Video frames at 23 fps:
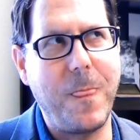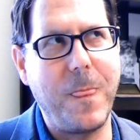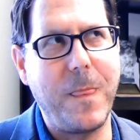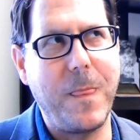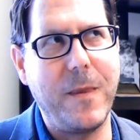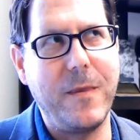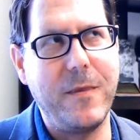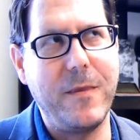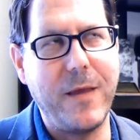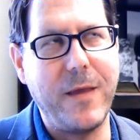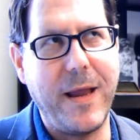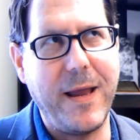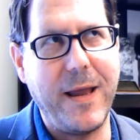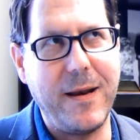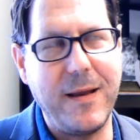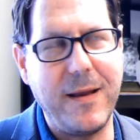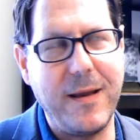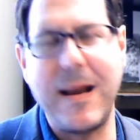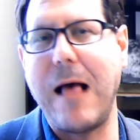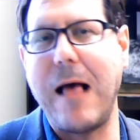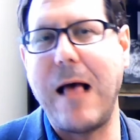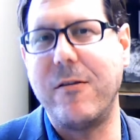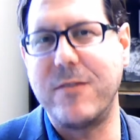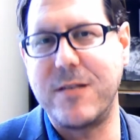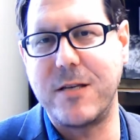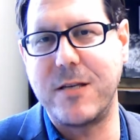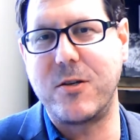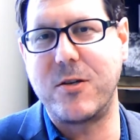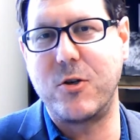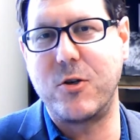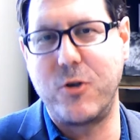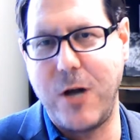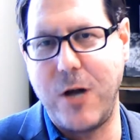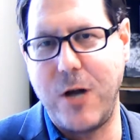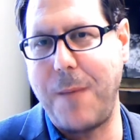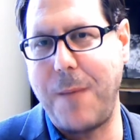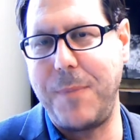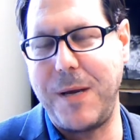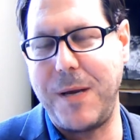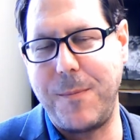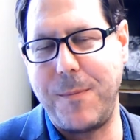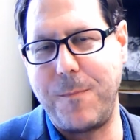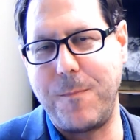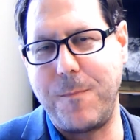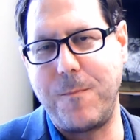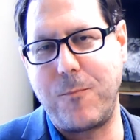the analysis should not
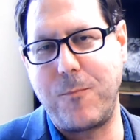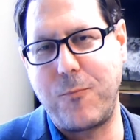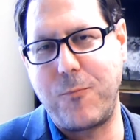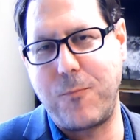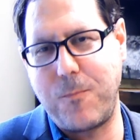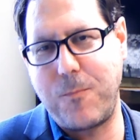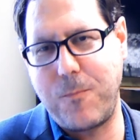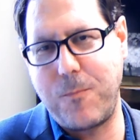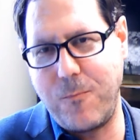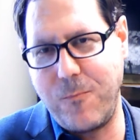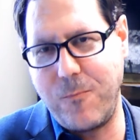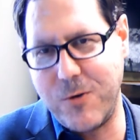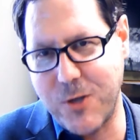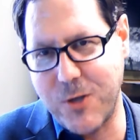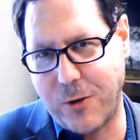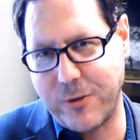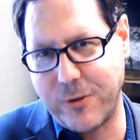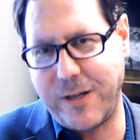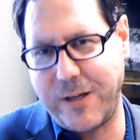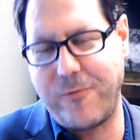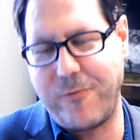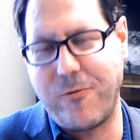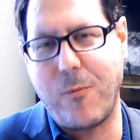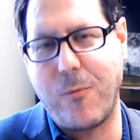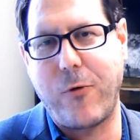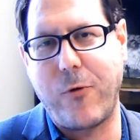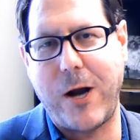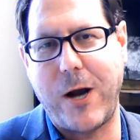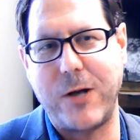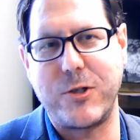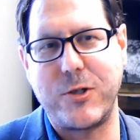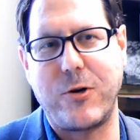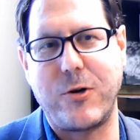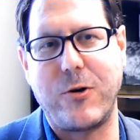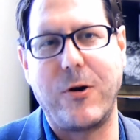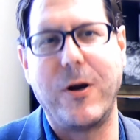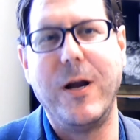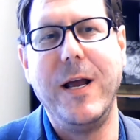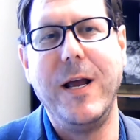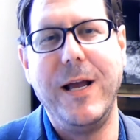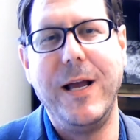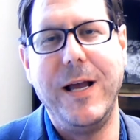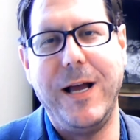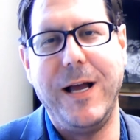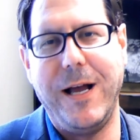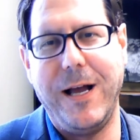be resulting from pressure
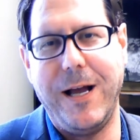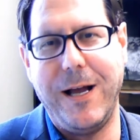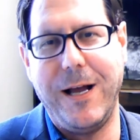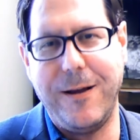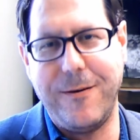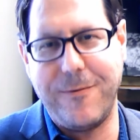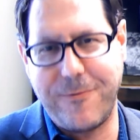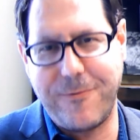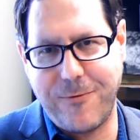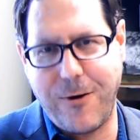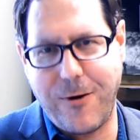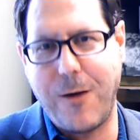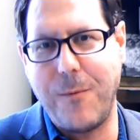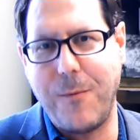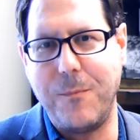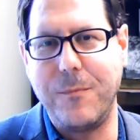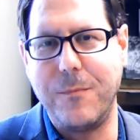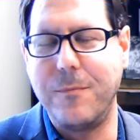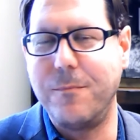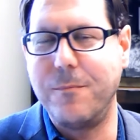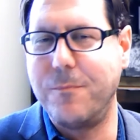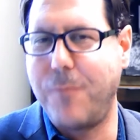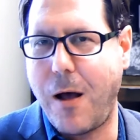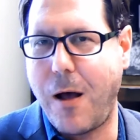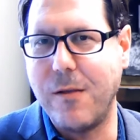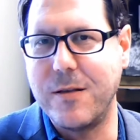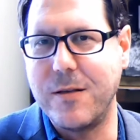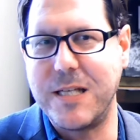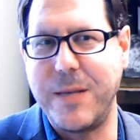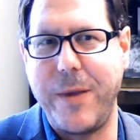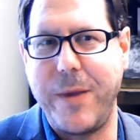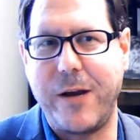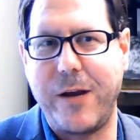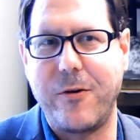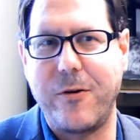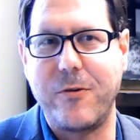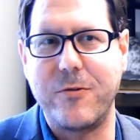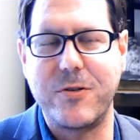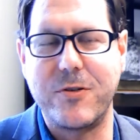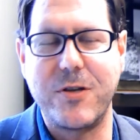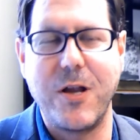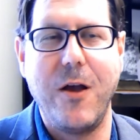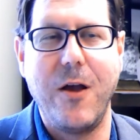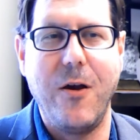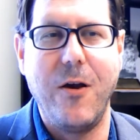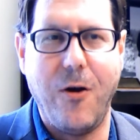from
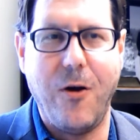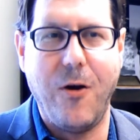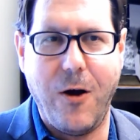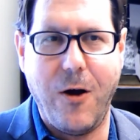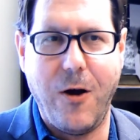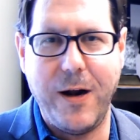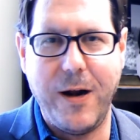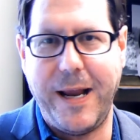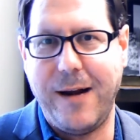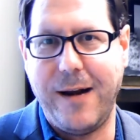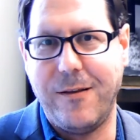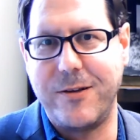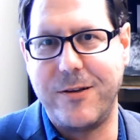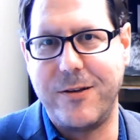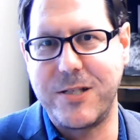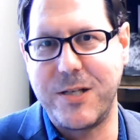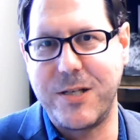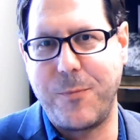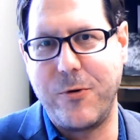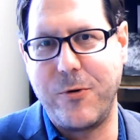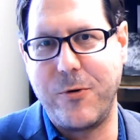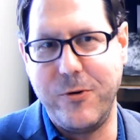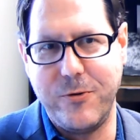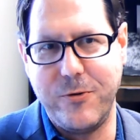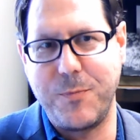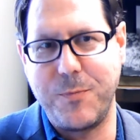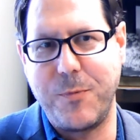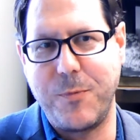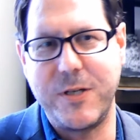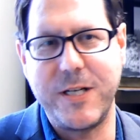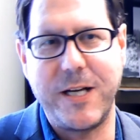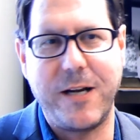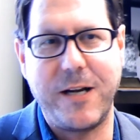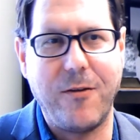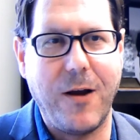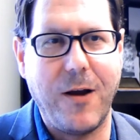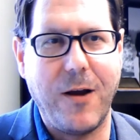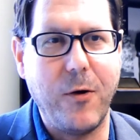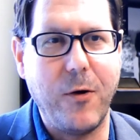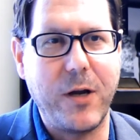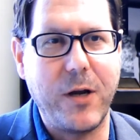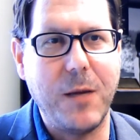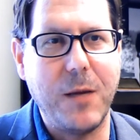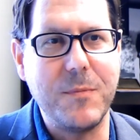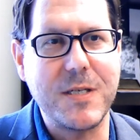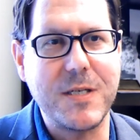policymakers on analysts to produce particular
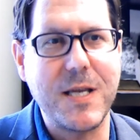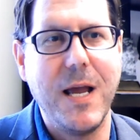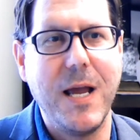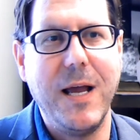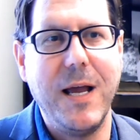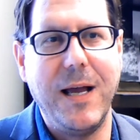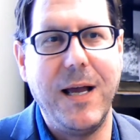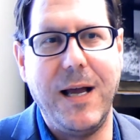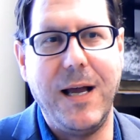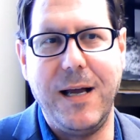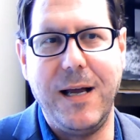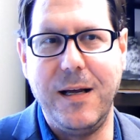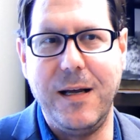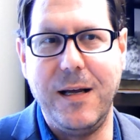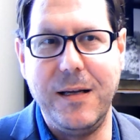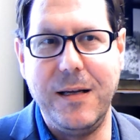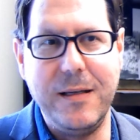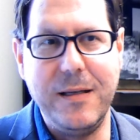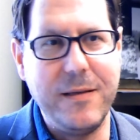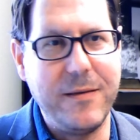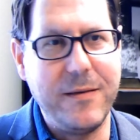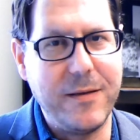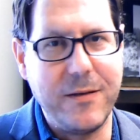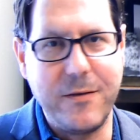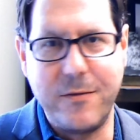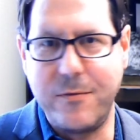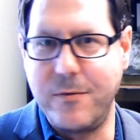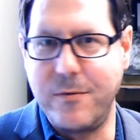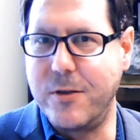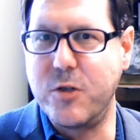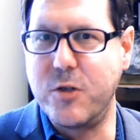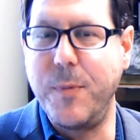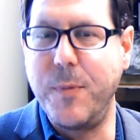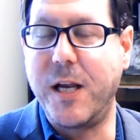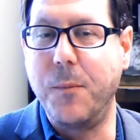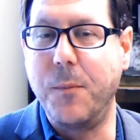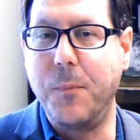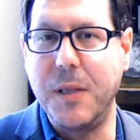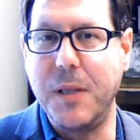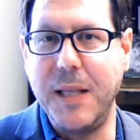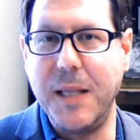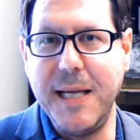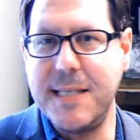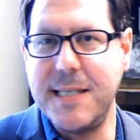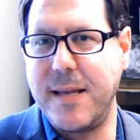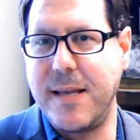outcomes. It should be
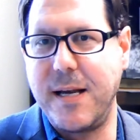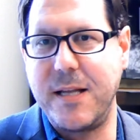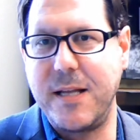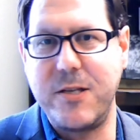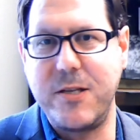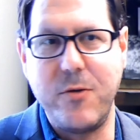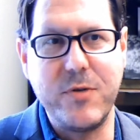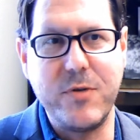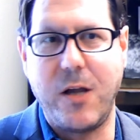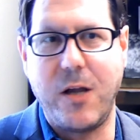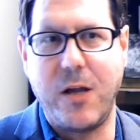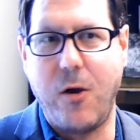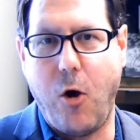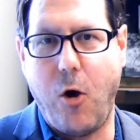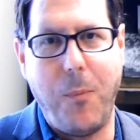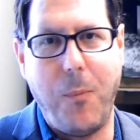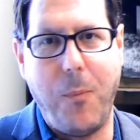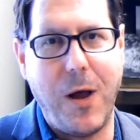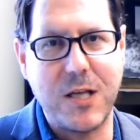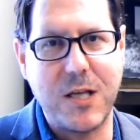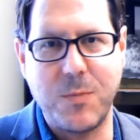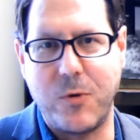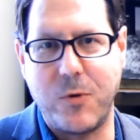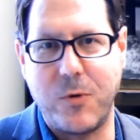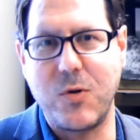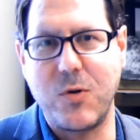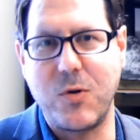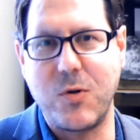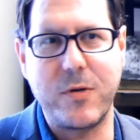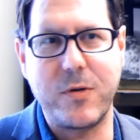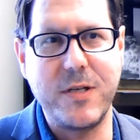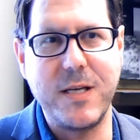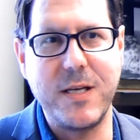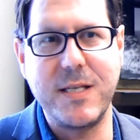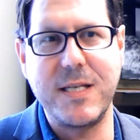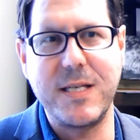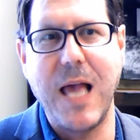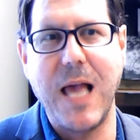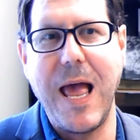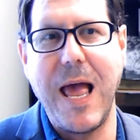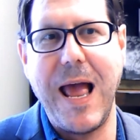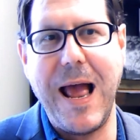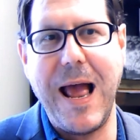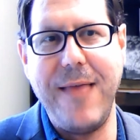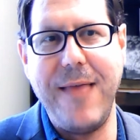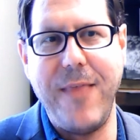complete and that it's using all possible sources,
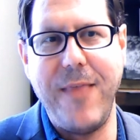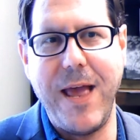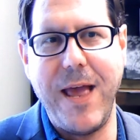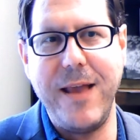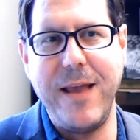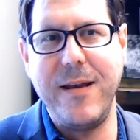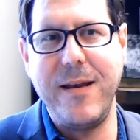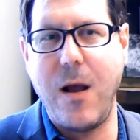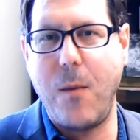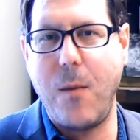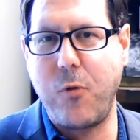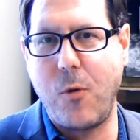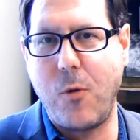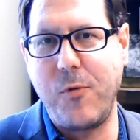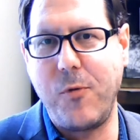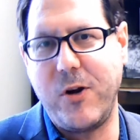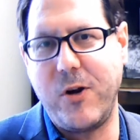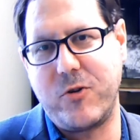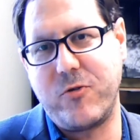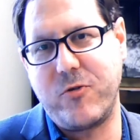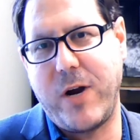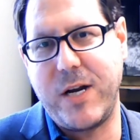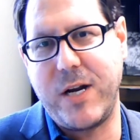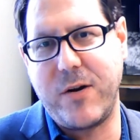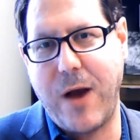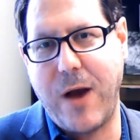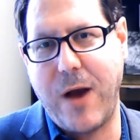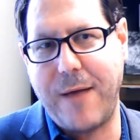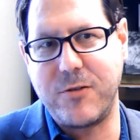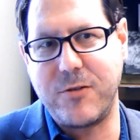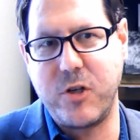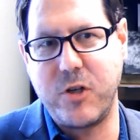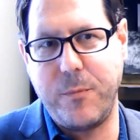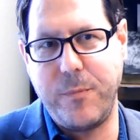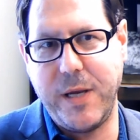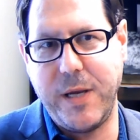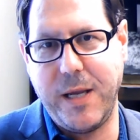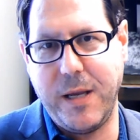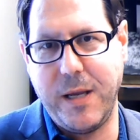and then appropriate tradecraft should be